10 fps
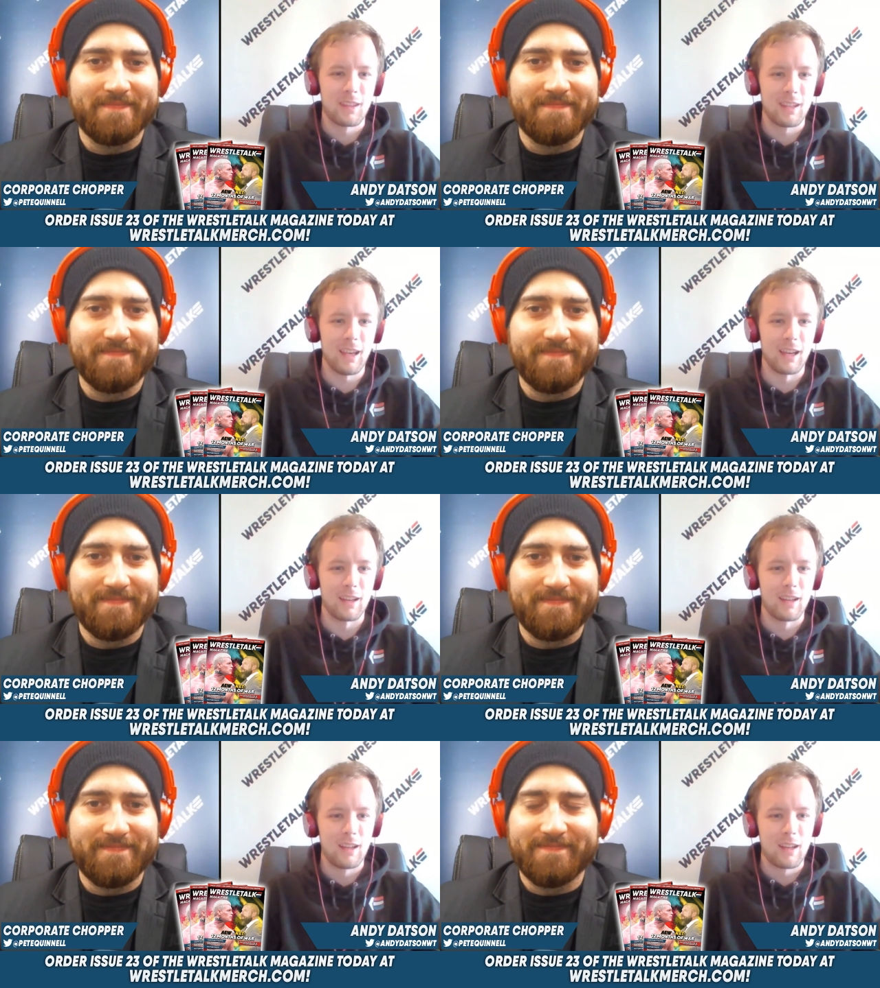Speaker 1: Yeah,
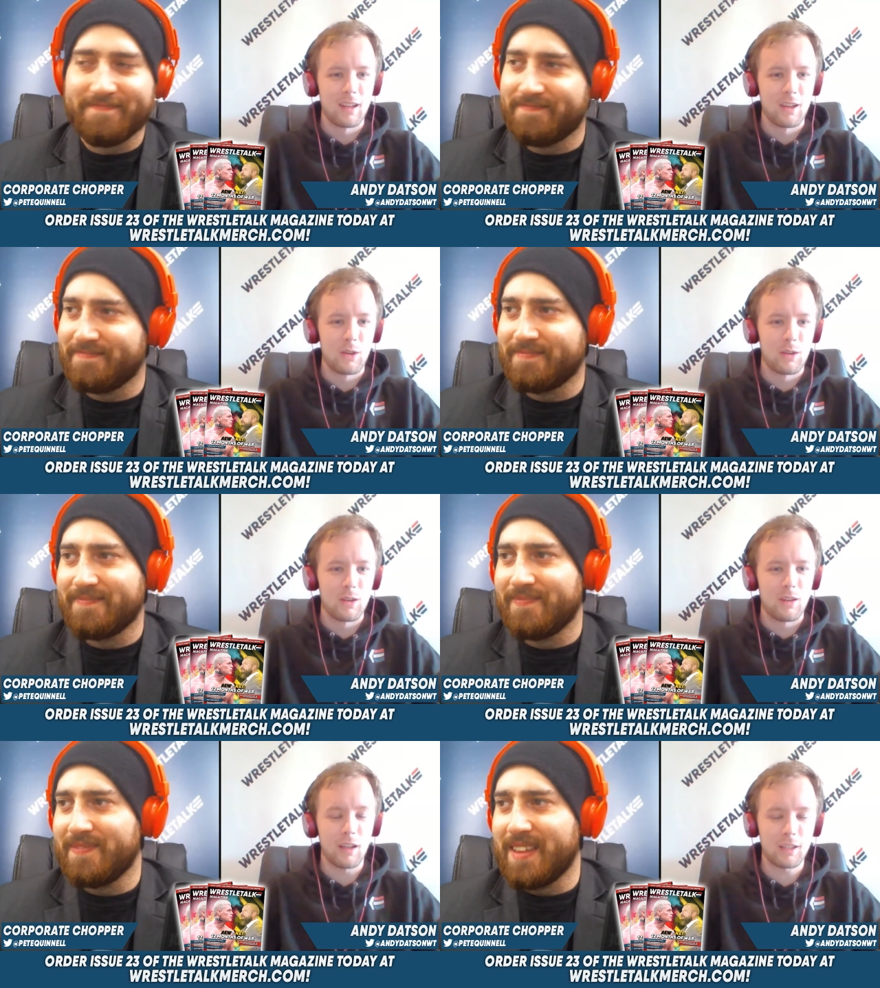
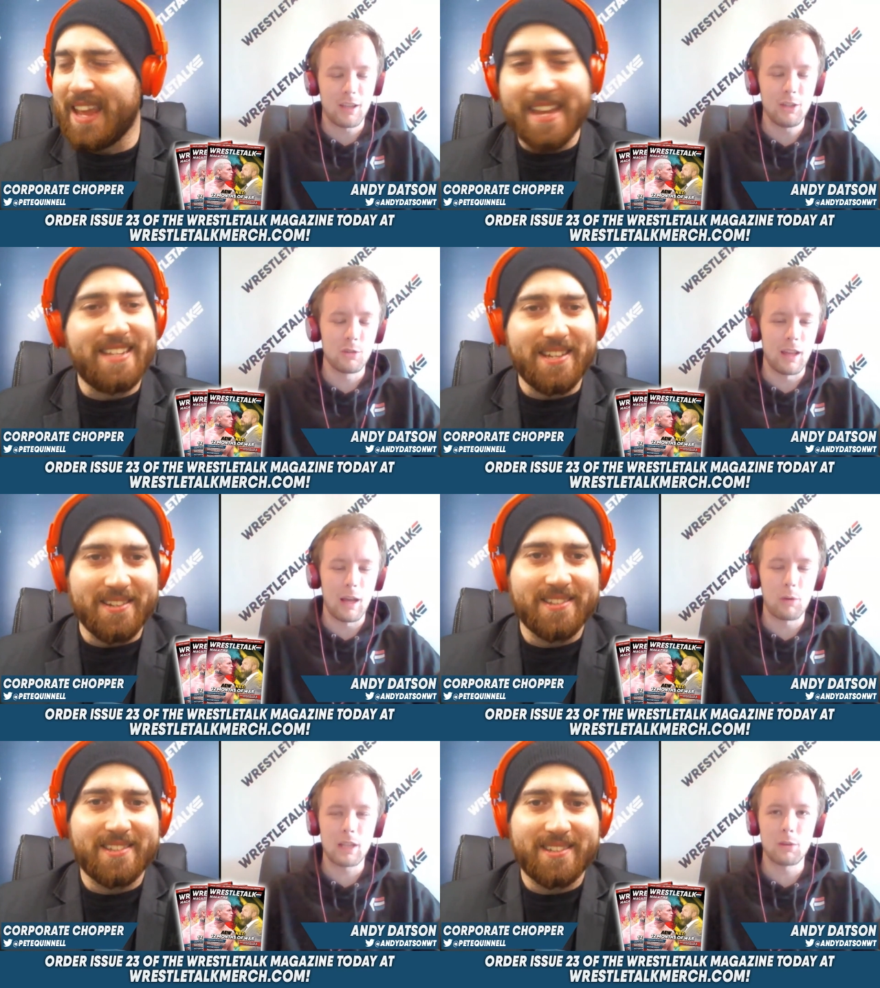I couldn't.
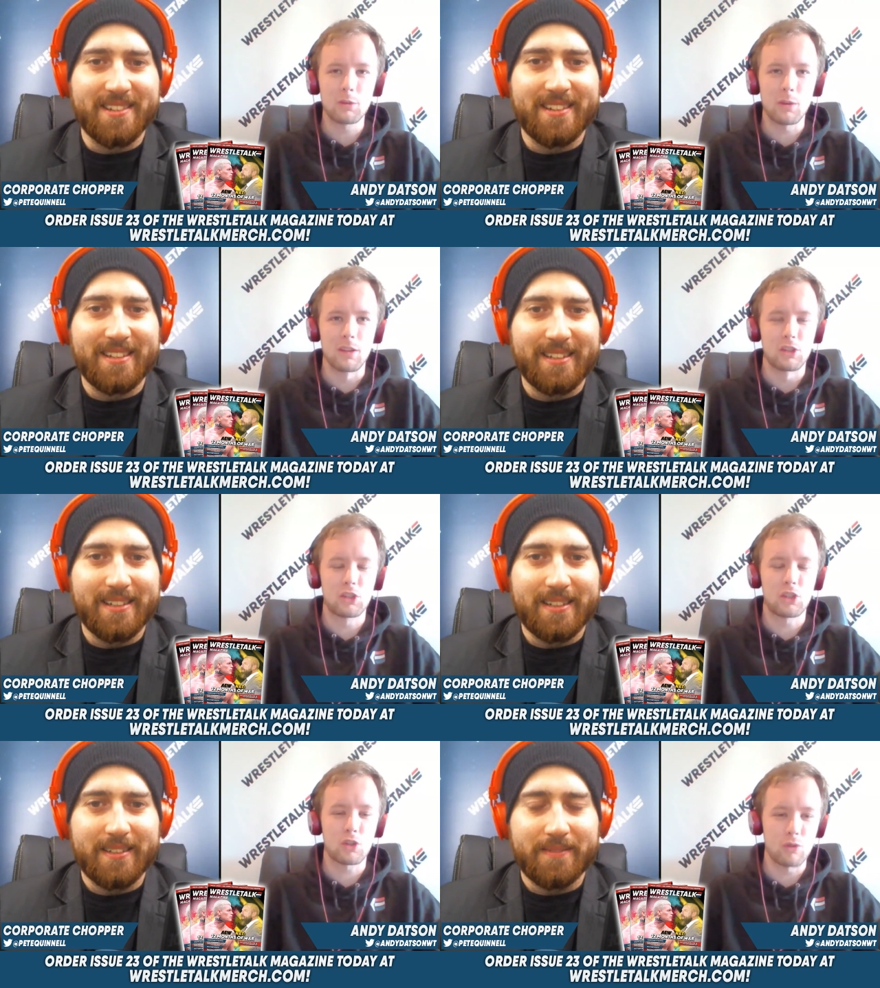That was that was one of the
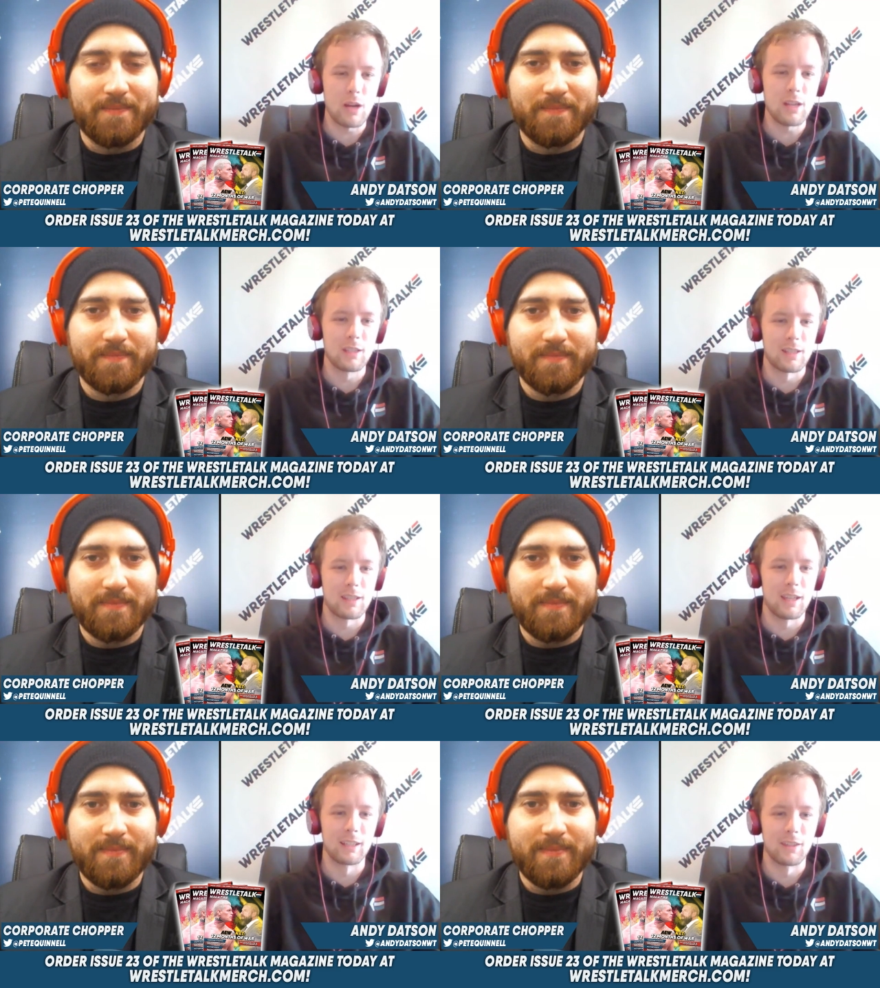
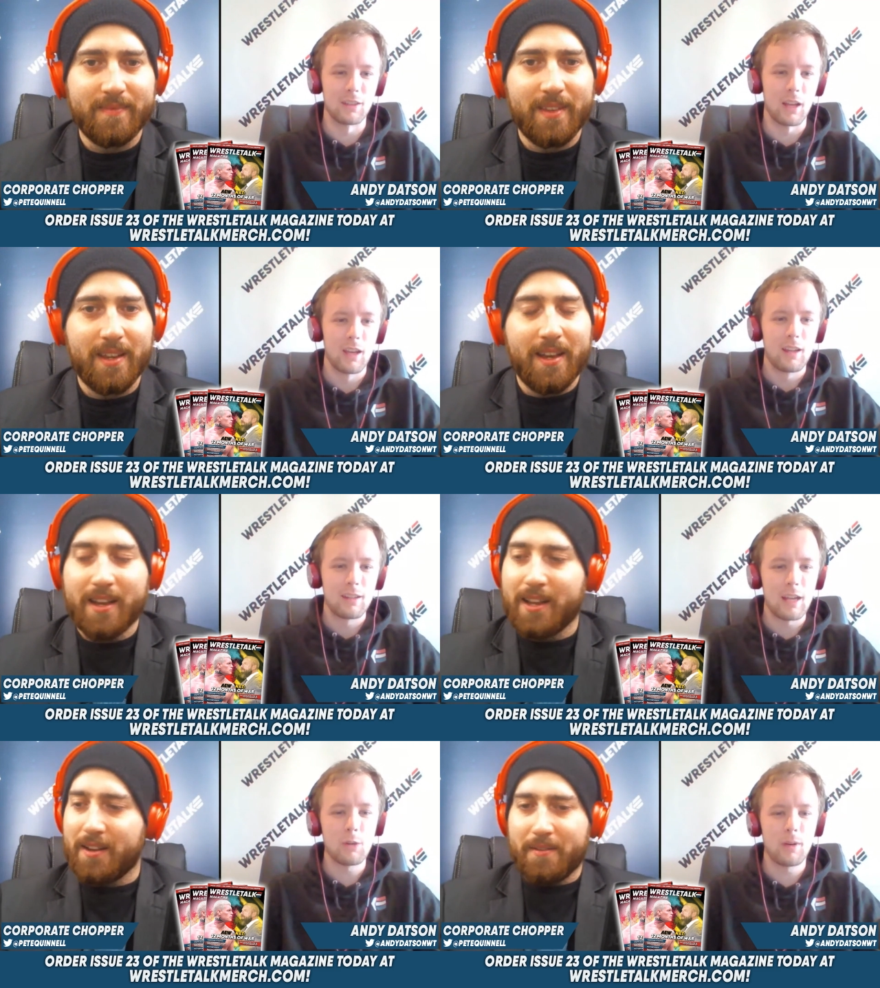strangest things. I was like,
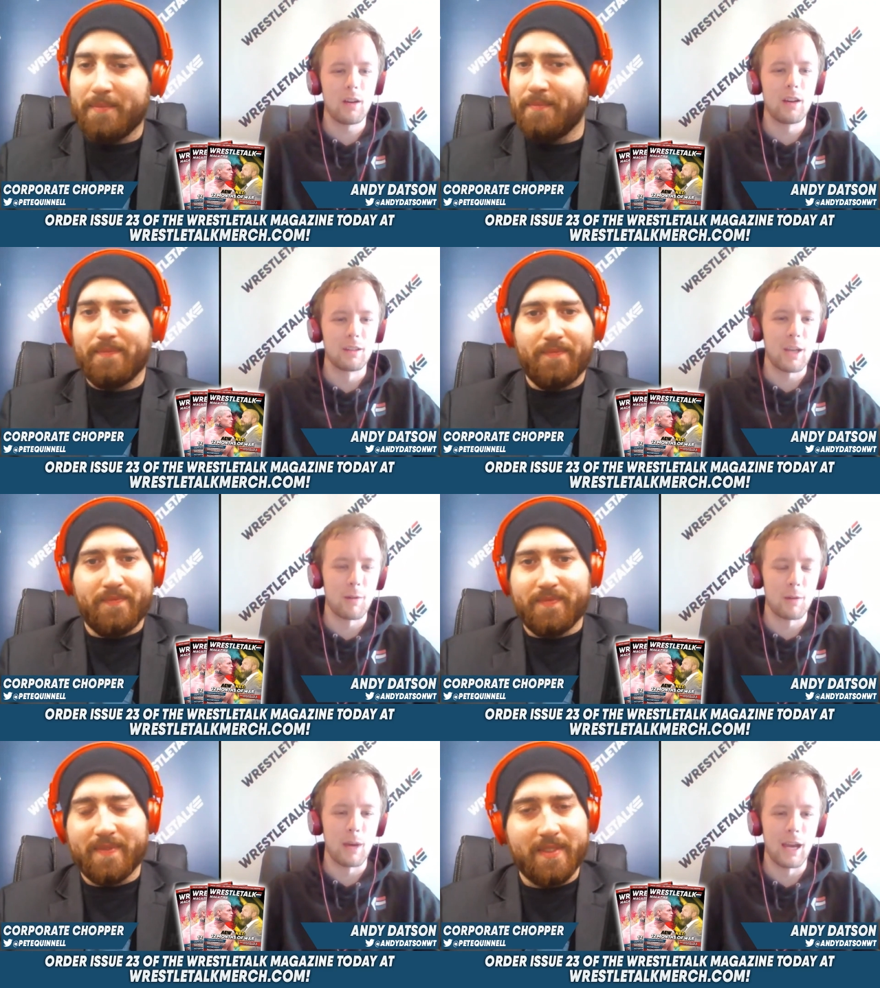Daniel Bryan
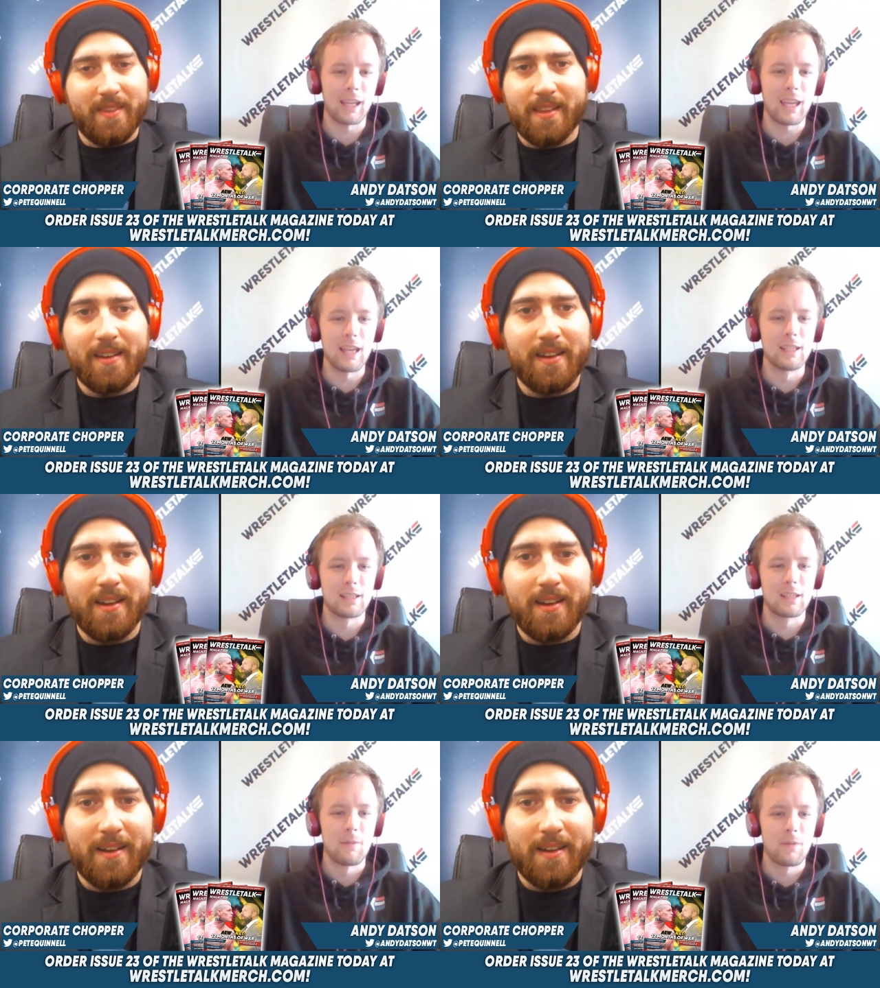coming back
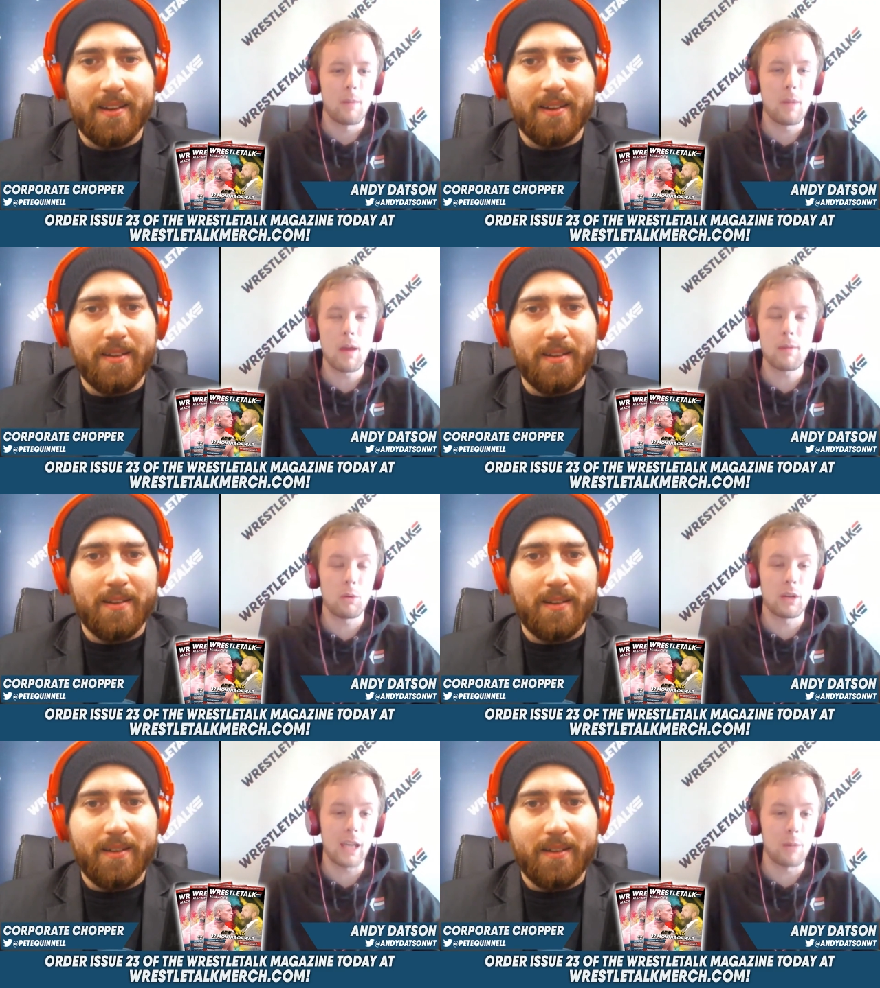is, I mean, maybe they
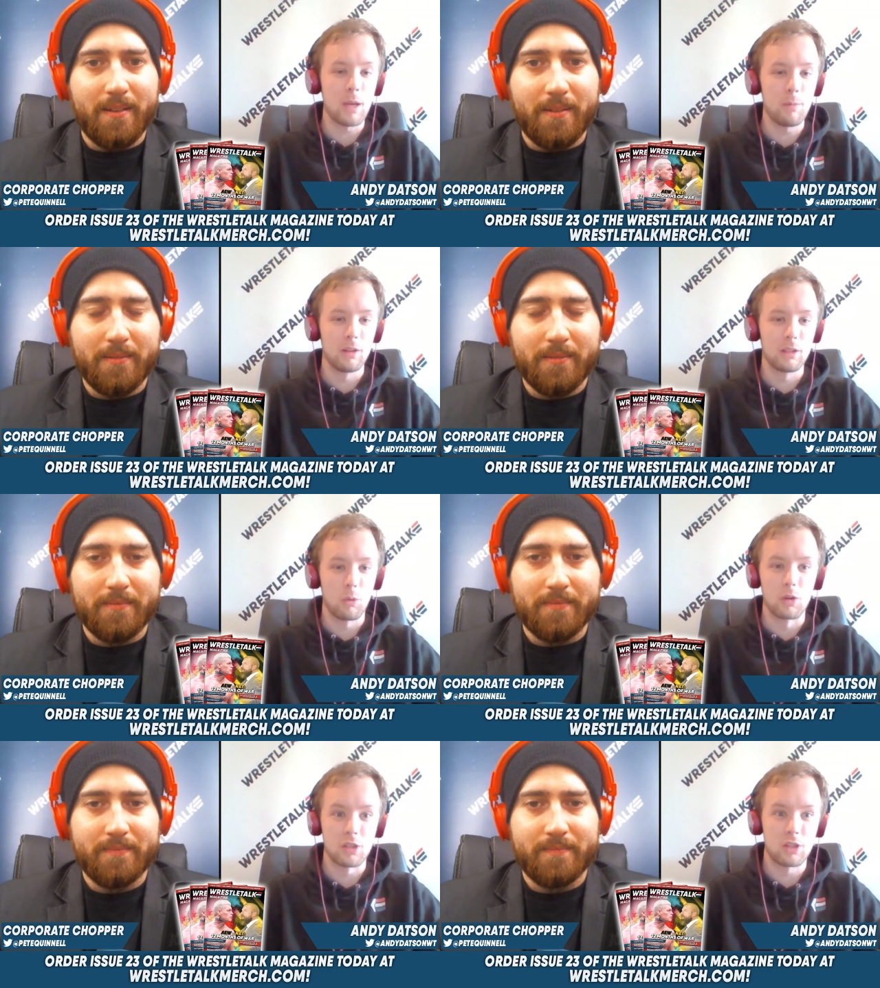want to get people to
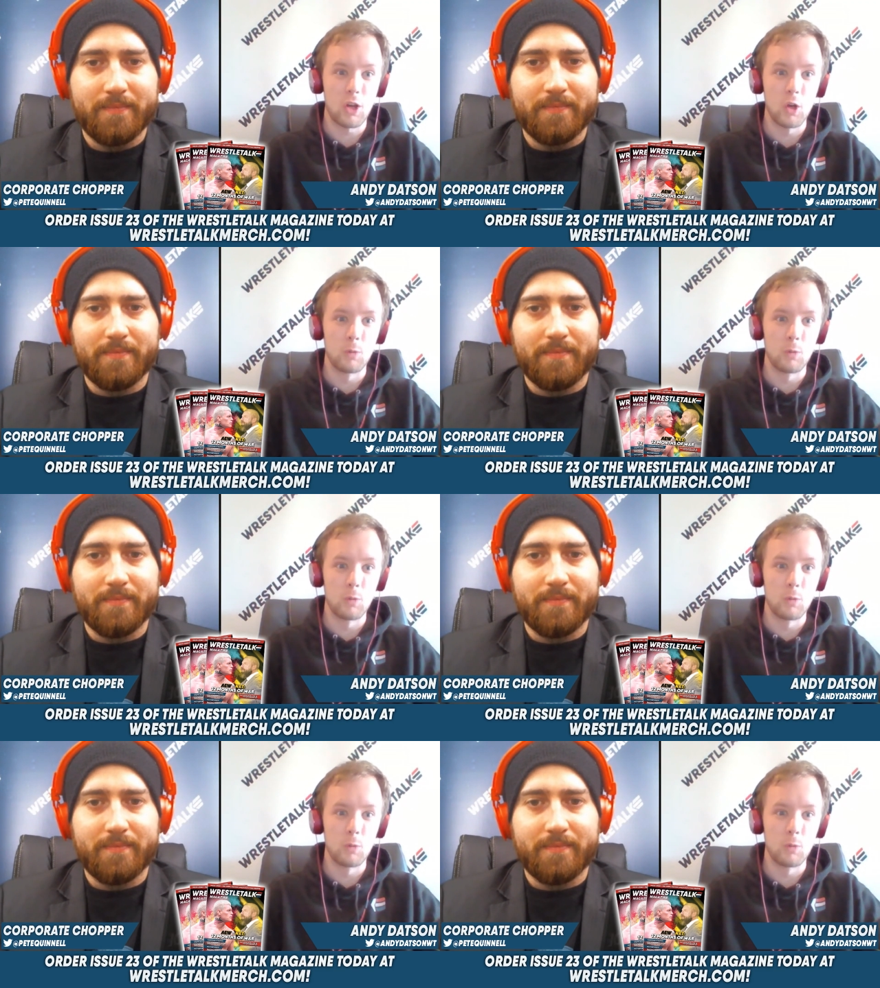watch the show,